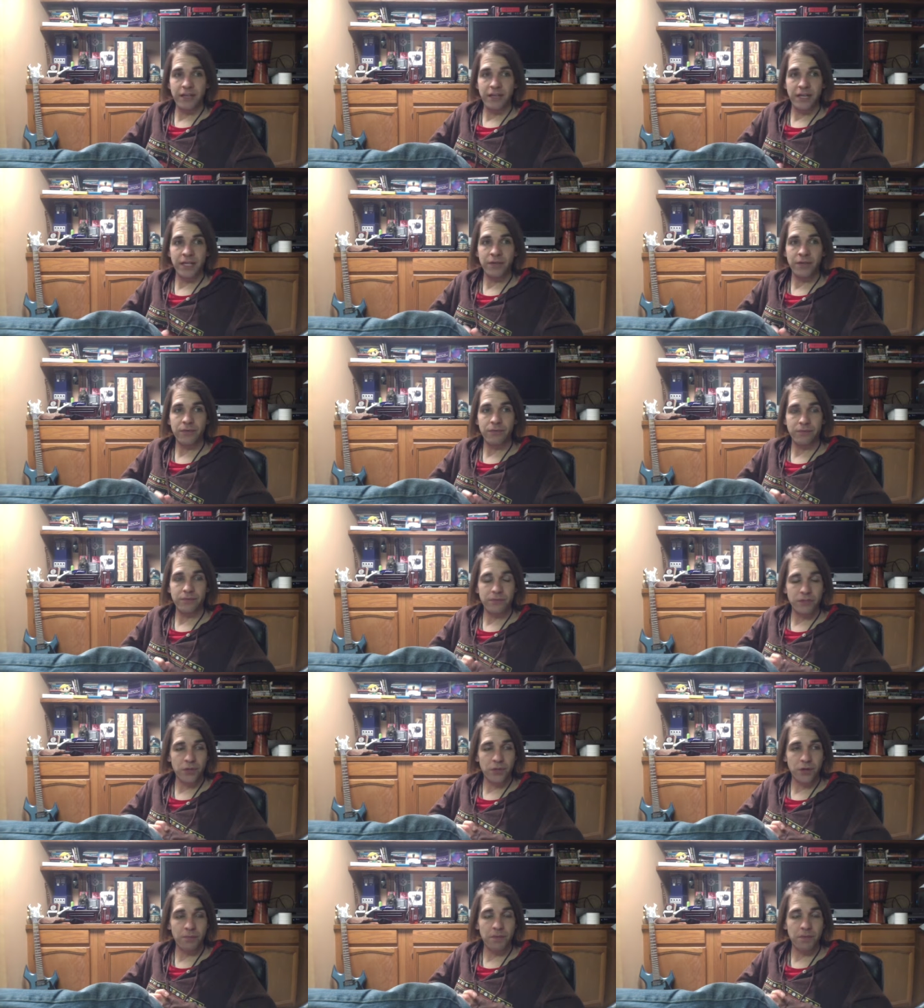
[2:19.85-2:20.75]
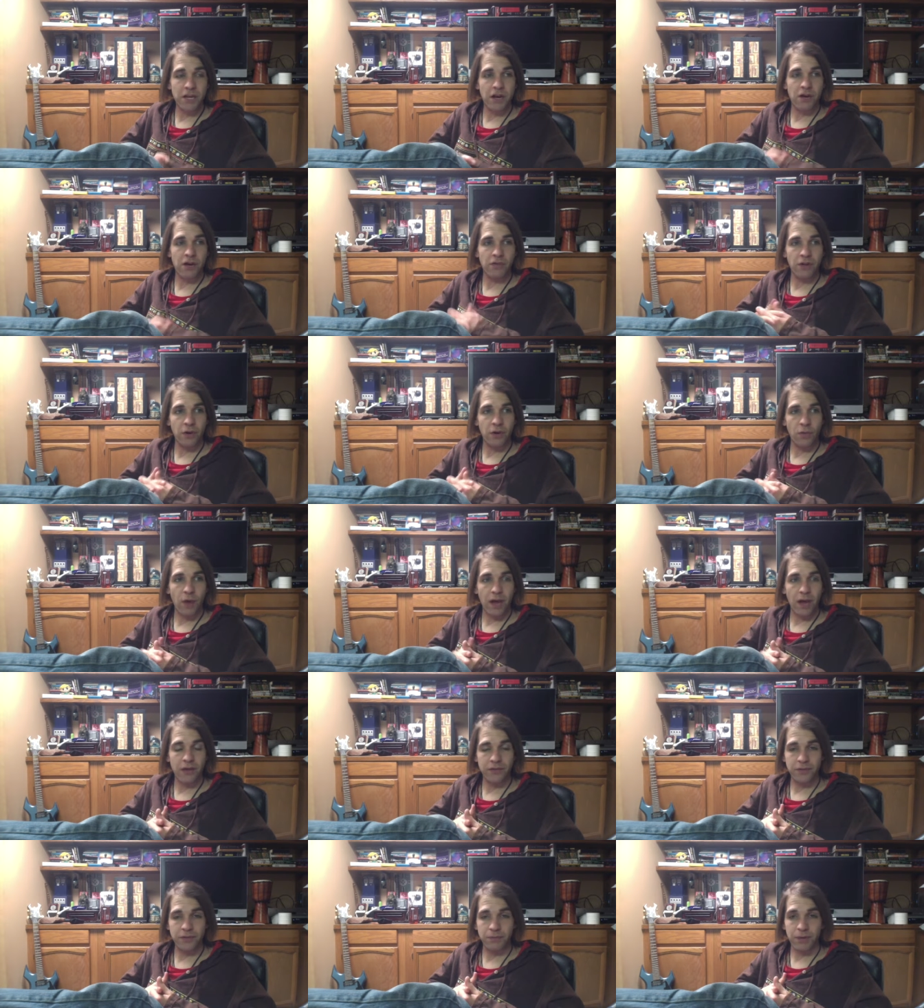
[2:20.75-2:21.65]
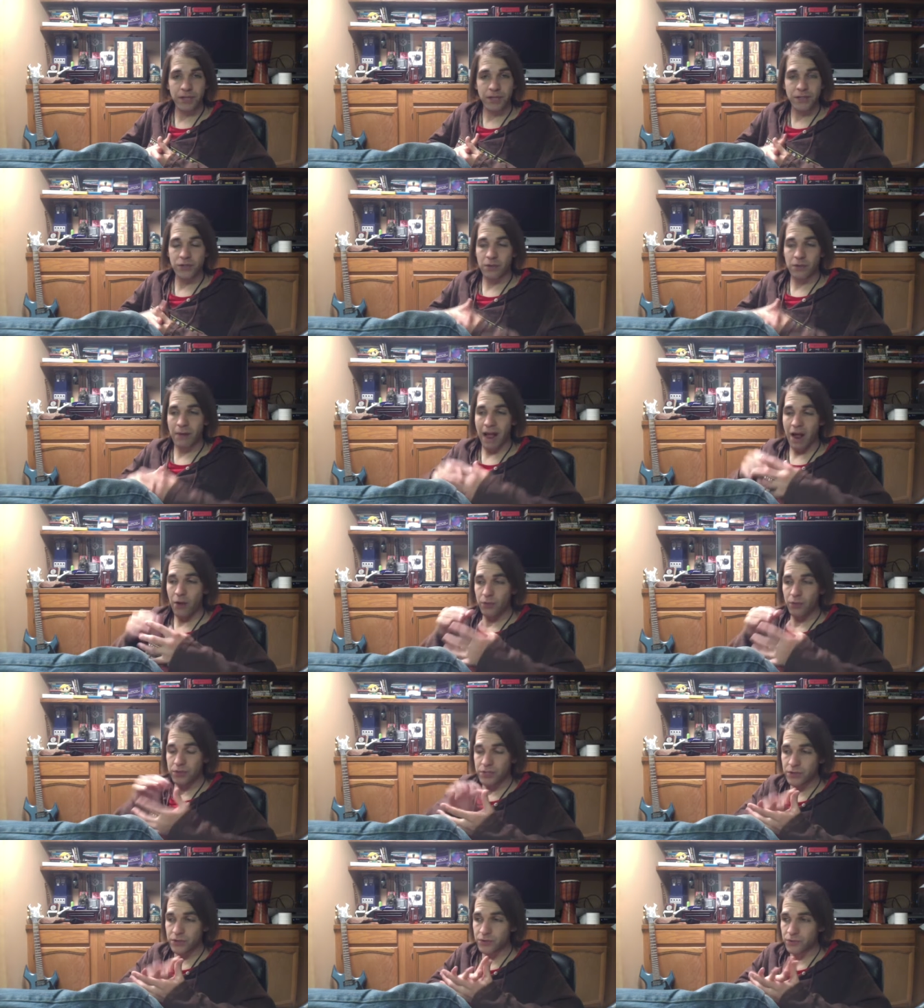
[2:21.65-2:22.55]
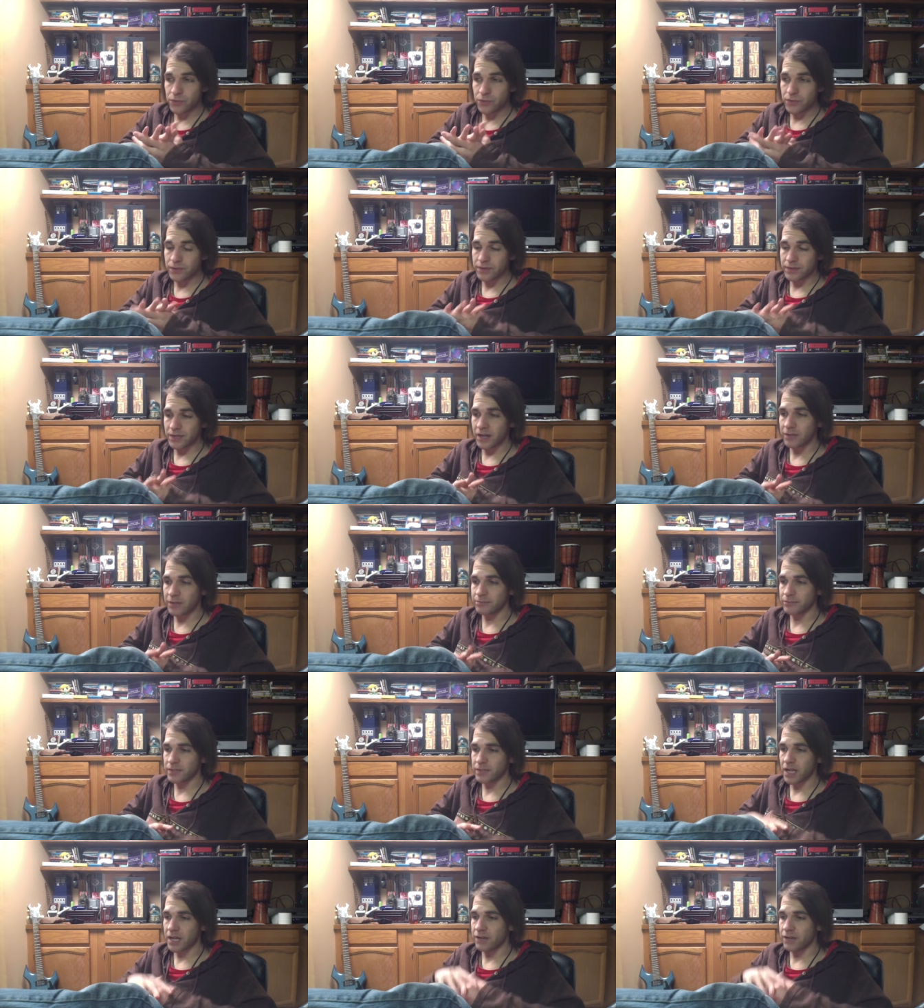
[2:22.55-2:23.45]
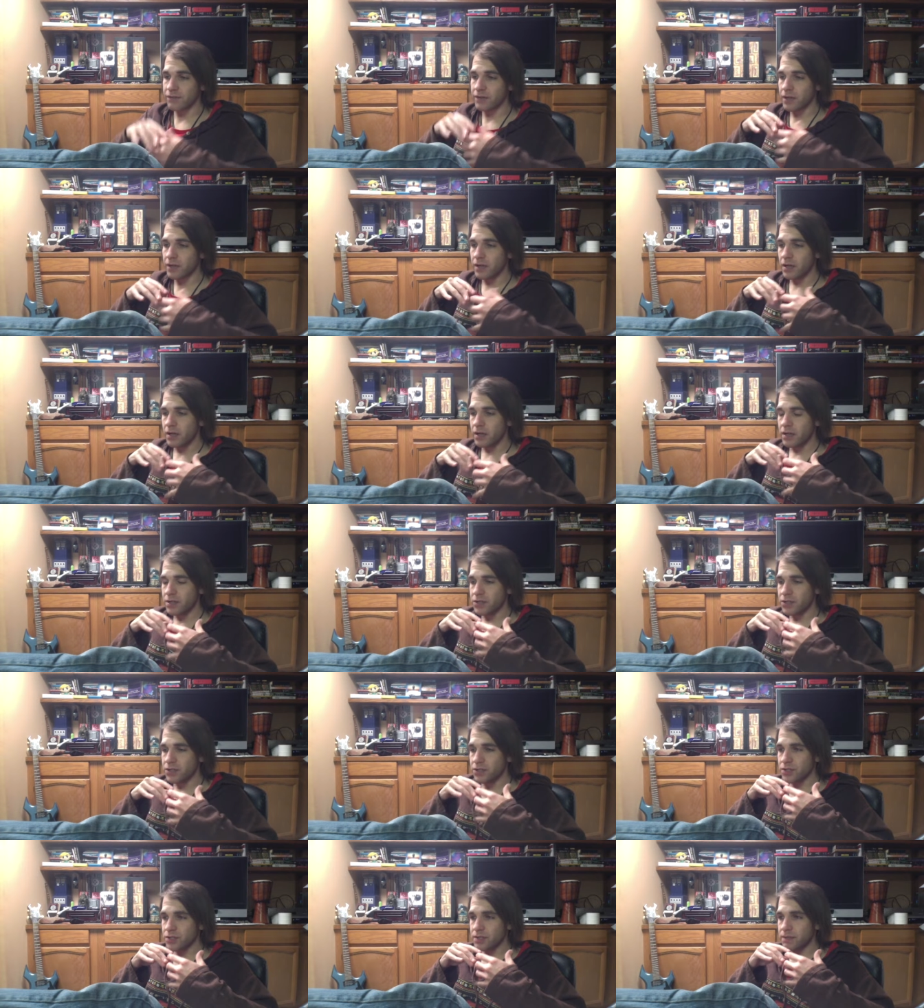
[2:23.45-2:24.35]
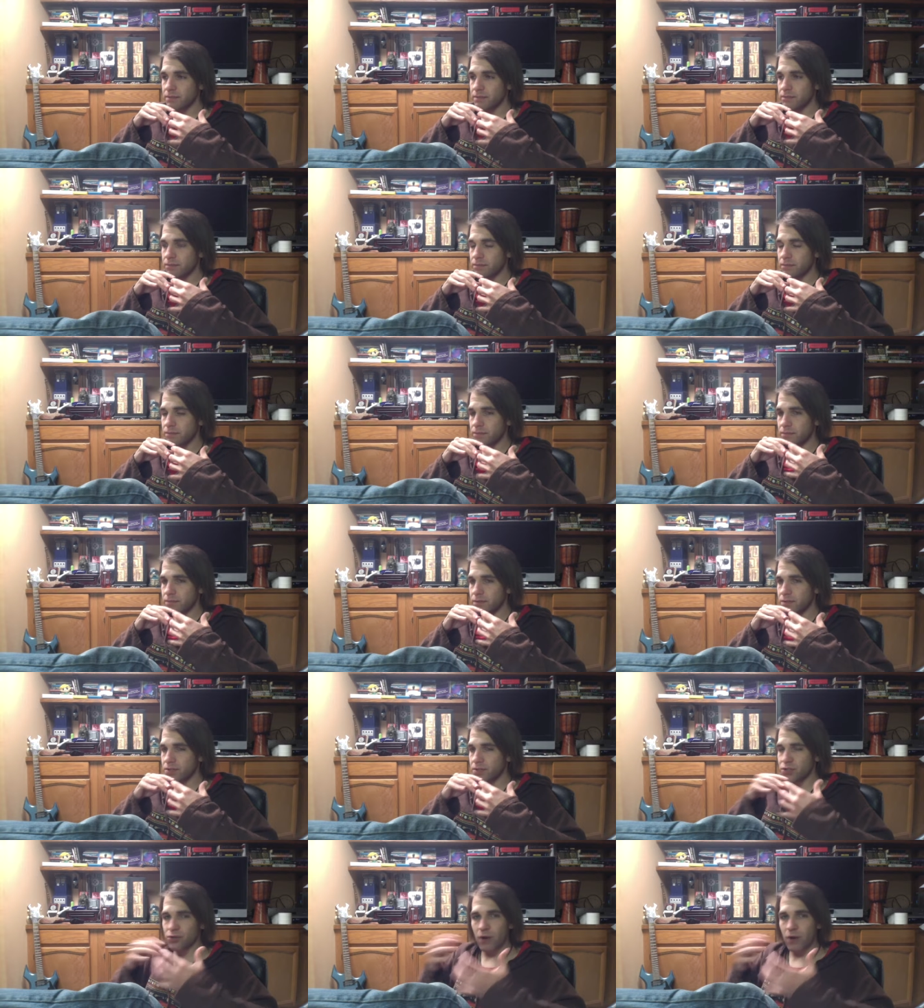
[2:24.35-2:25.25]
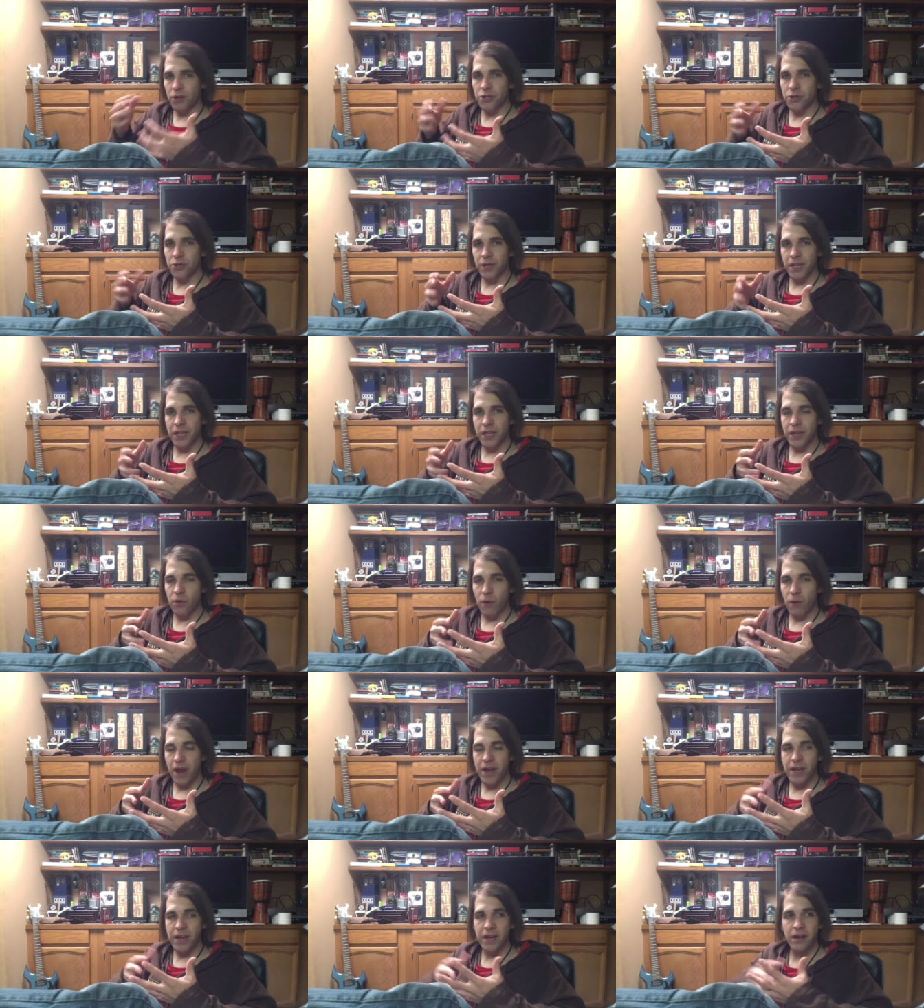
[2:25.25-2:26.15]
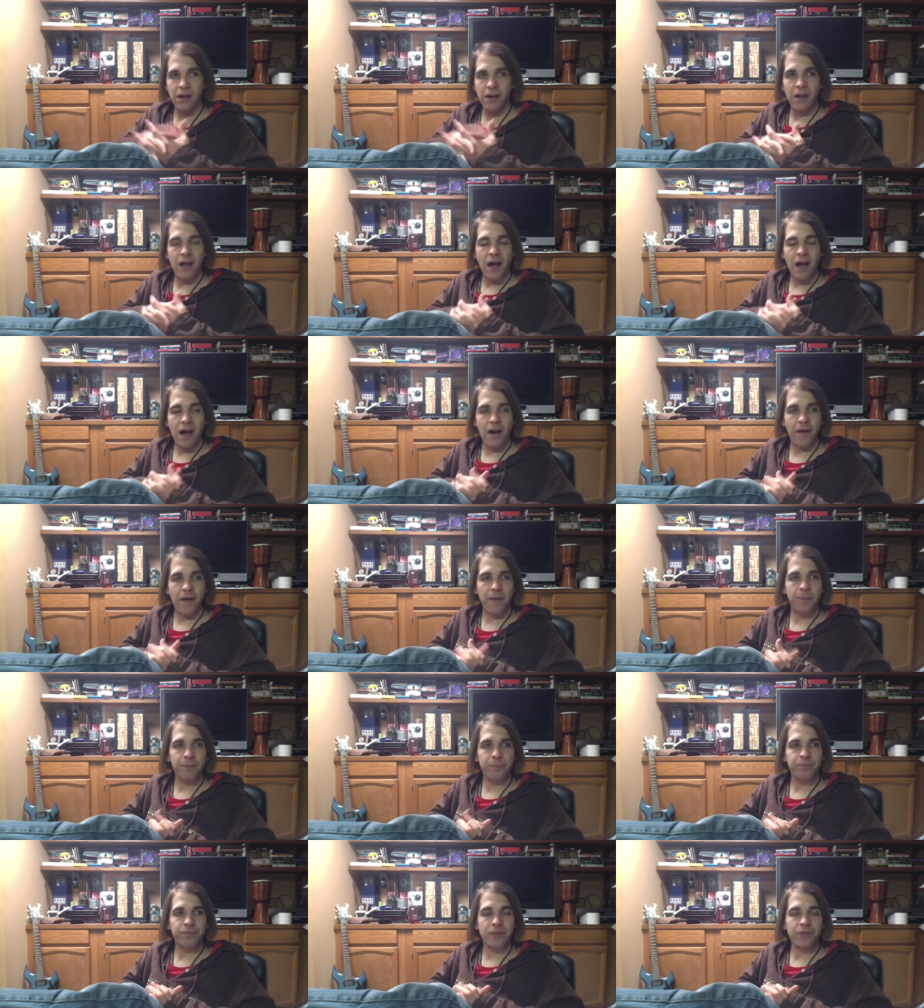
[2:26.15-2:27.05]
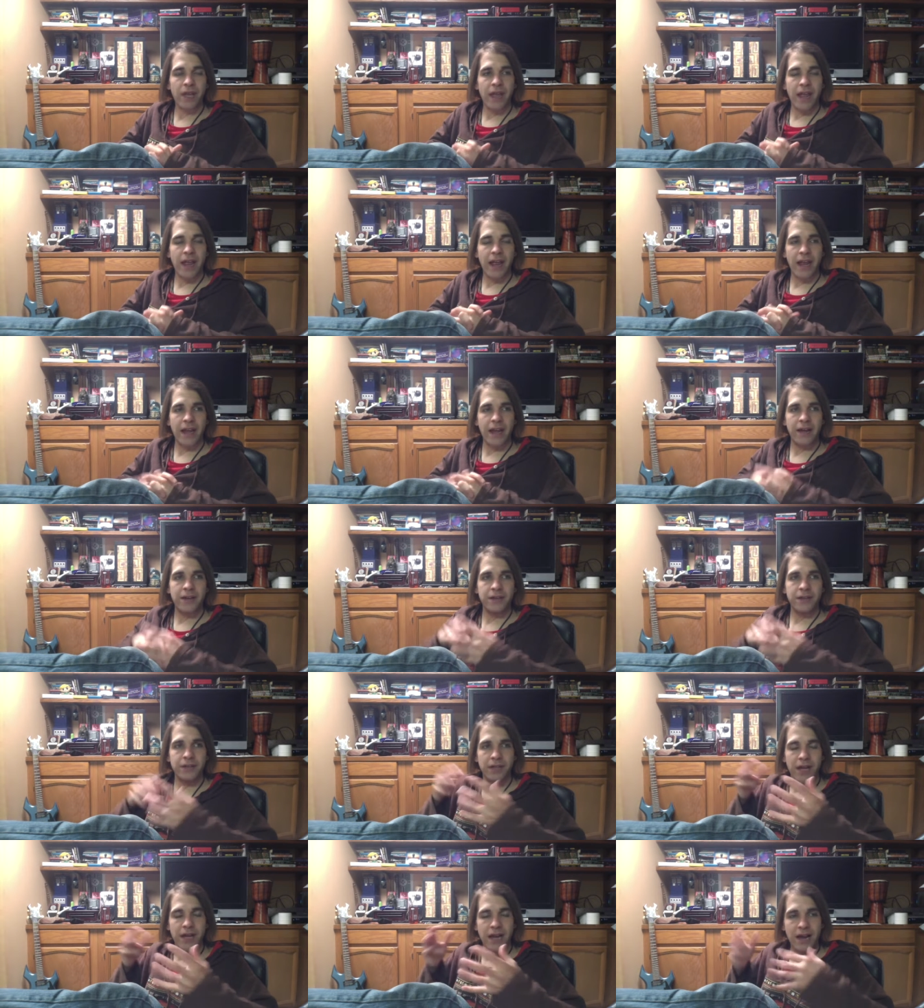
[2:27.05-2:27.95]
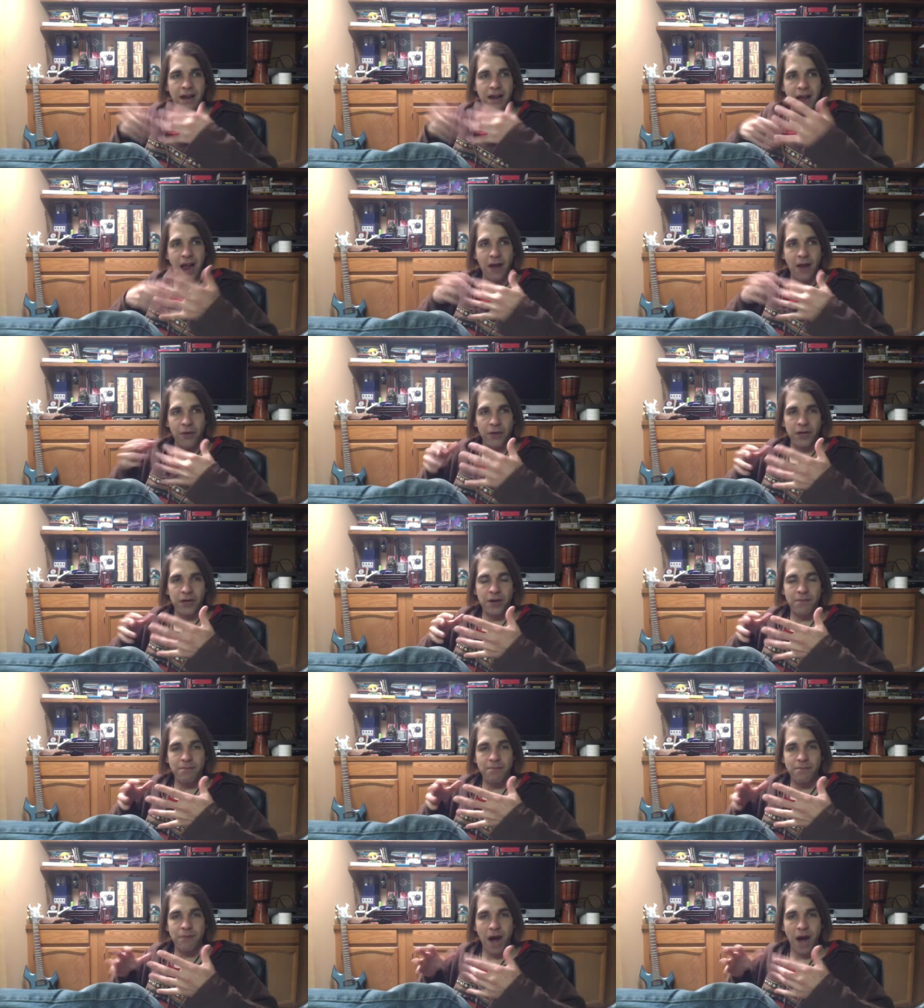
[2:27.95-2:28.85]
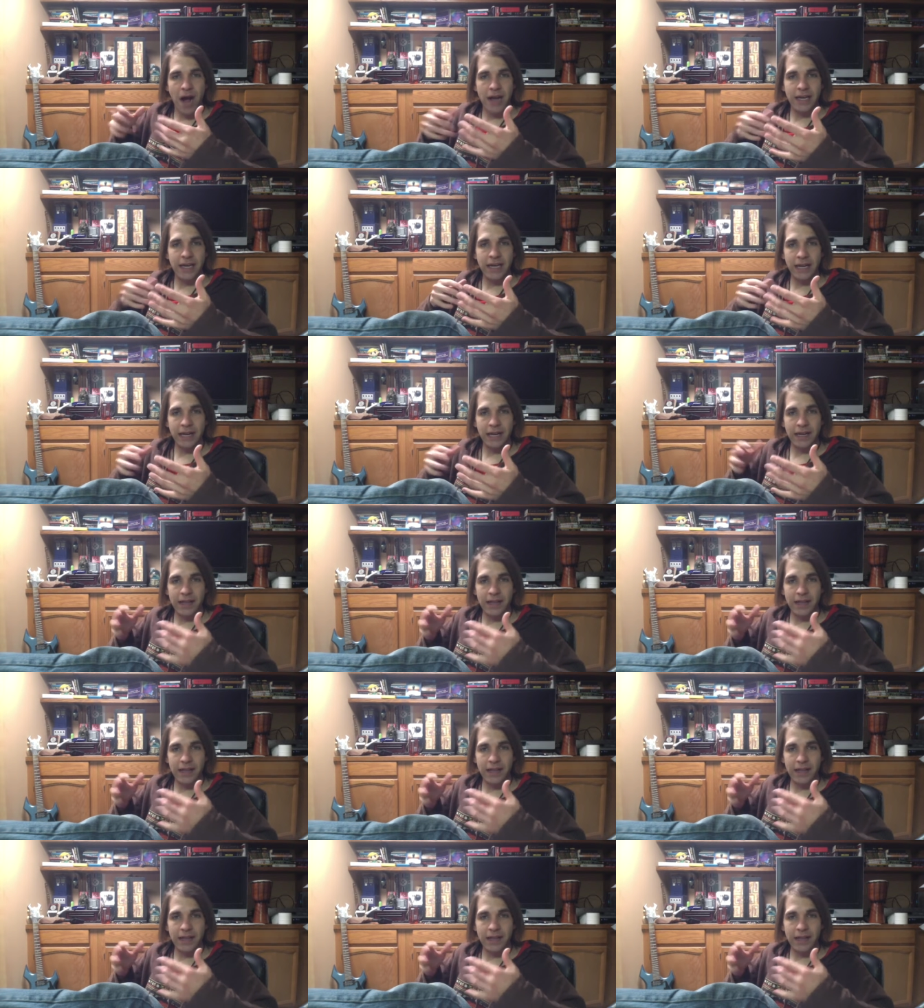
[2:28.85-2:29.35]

It took me a little while to brainstorm how to um, kind of just structure it in a way um, and how to combine